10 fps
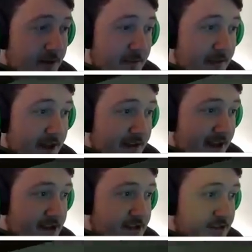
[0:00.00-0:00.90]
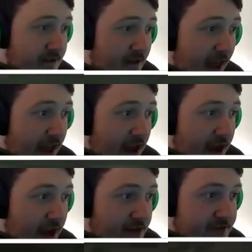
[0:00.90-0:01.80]
about in case you're
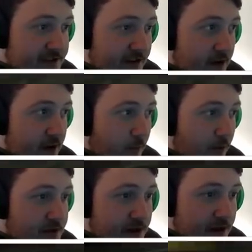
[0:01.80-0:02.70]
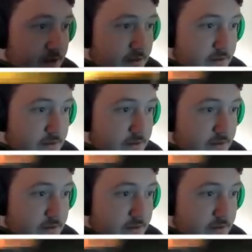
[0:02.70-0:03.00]
interested in watching it.